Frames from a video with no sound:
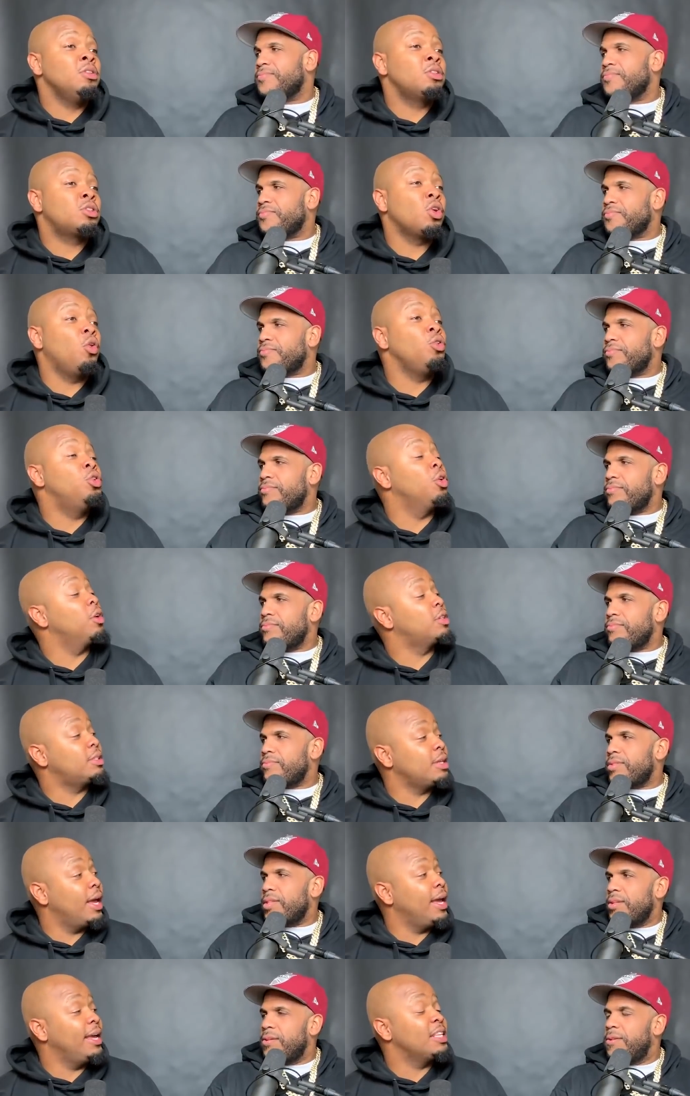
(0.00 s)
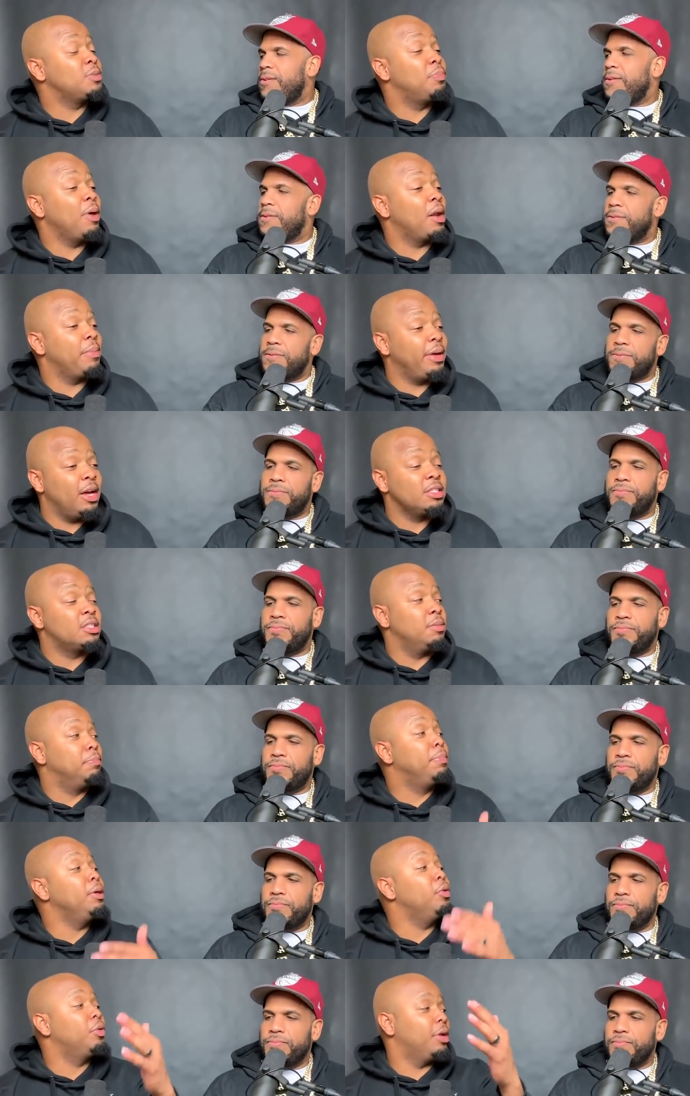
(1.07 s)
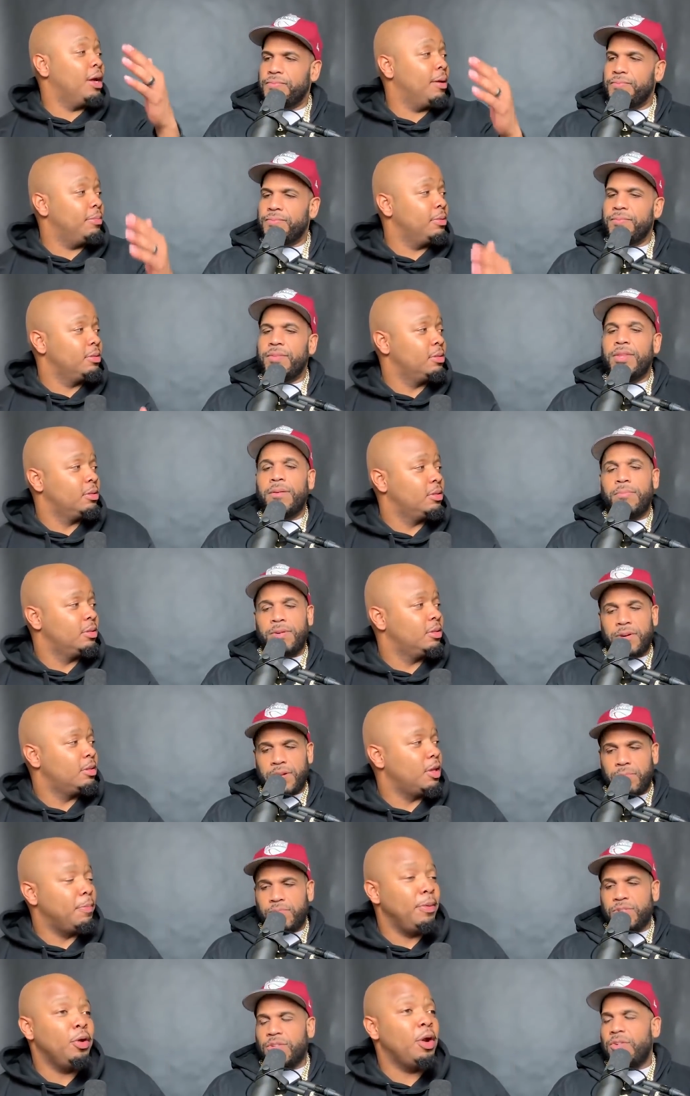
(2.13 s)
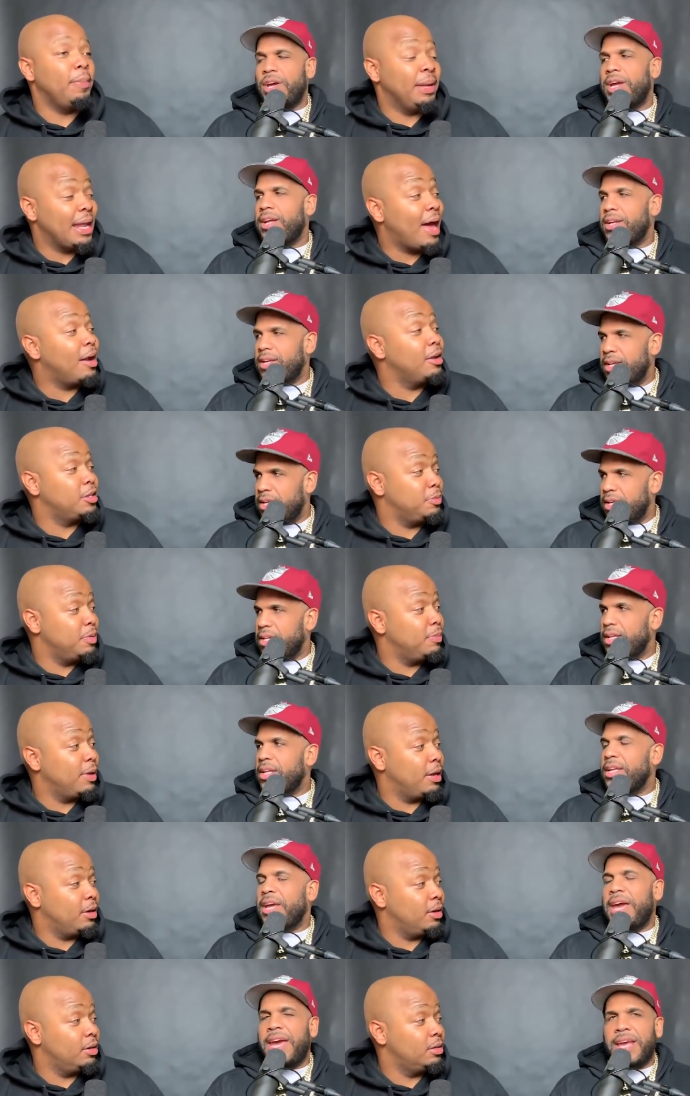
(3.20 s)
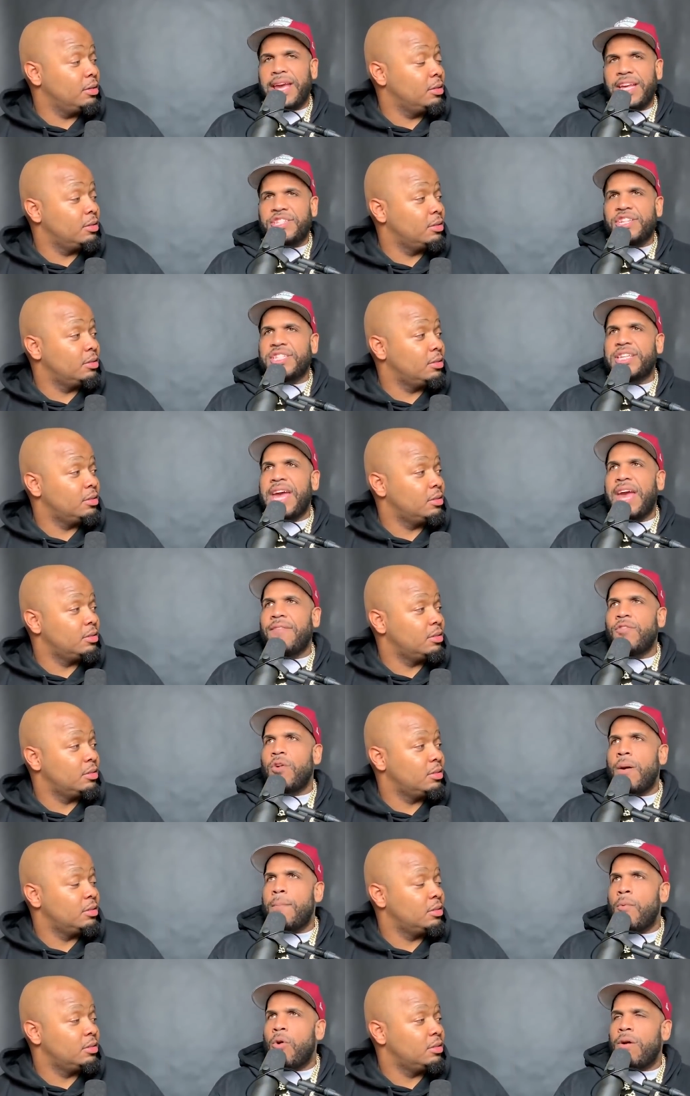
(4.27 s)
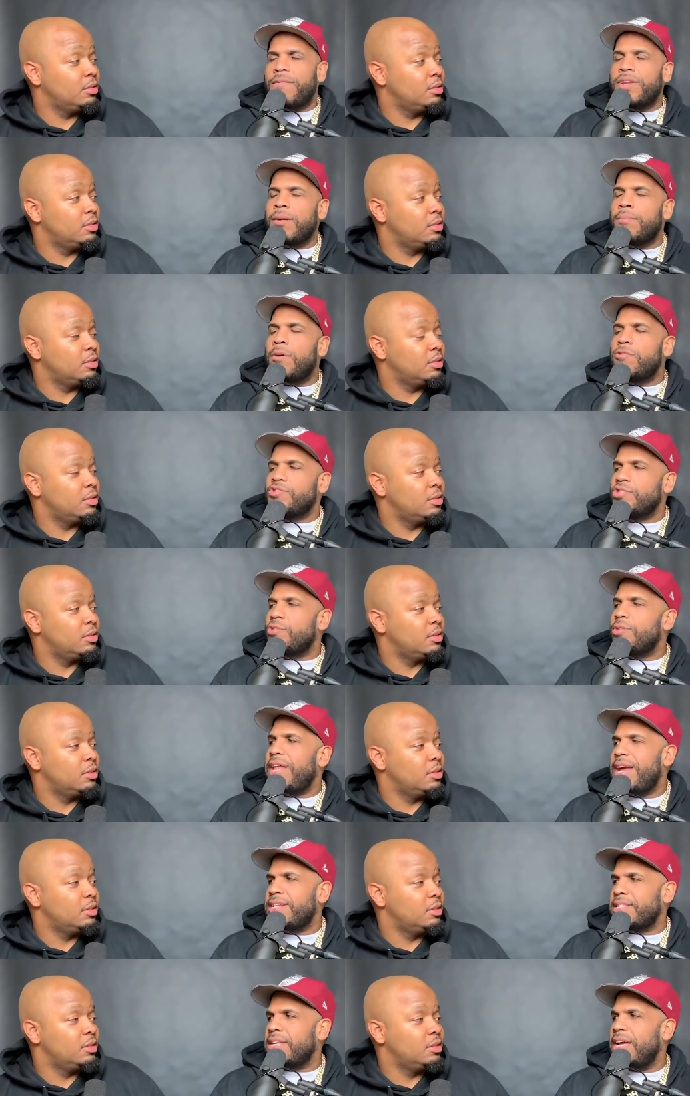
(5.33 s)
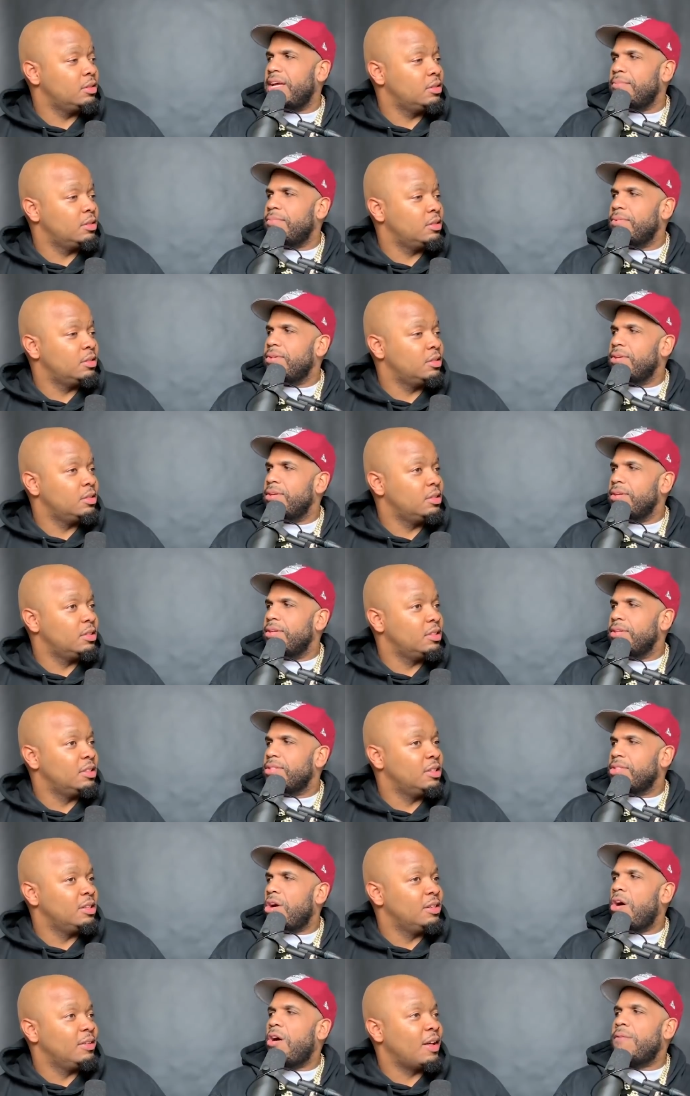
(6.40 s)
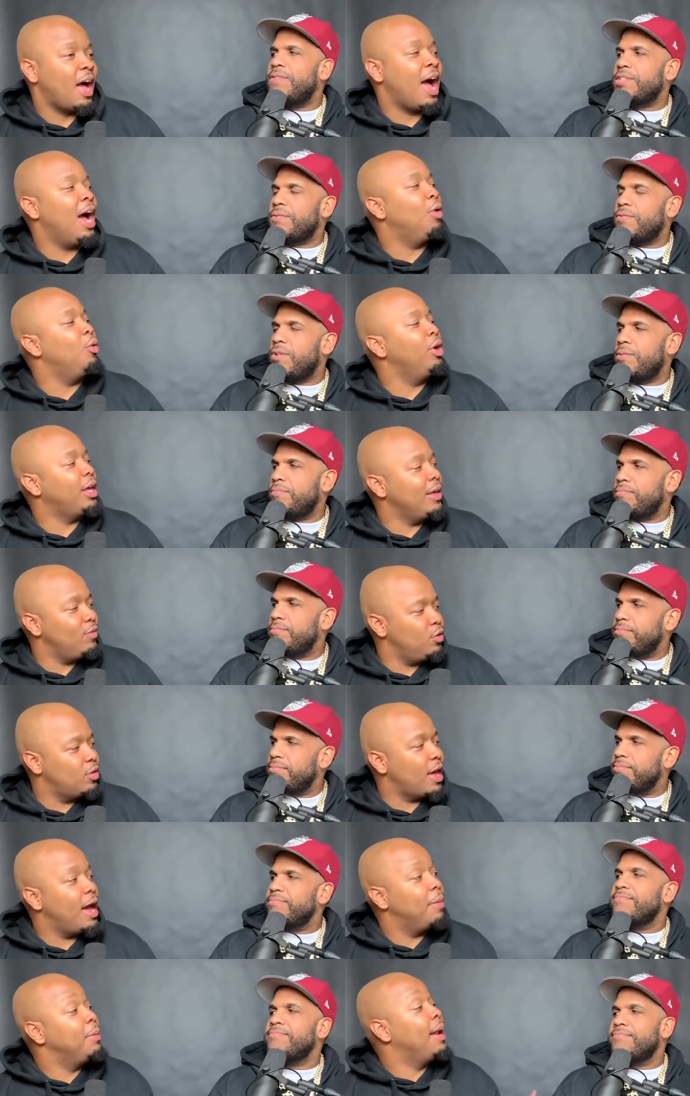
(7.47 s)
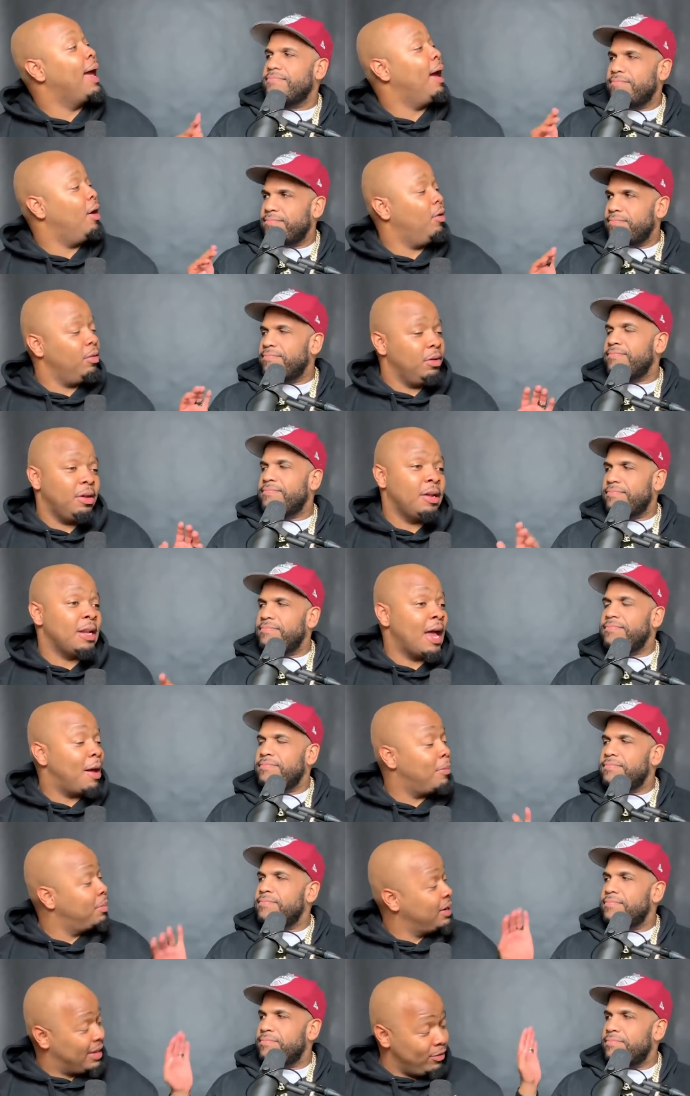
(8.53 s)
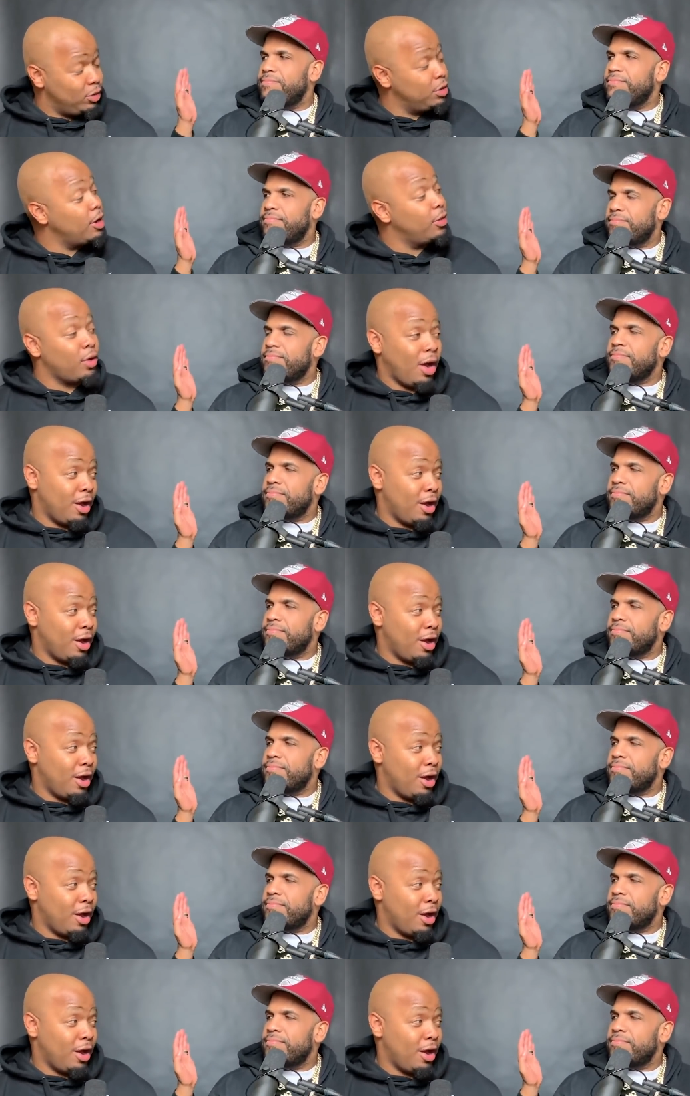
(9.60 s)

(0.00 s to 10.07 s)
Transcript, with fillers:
Speaker 1: so you're saying it's better because the build up. The build up. The build up allowed it to be better. It,
Speaker 2: it just gave you a more of an emotional landscape to harvest. I will give you that.
Speaker 1: Now, now I'm going to give you another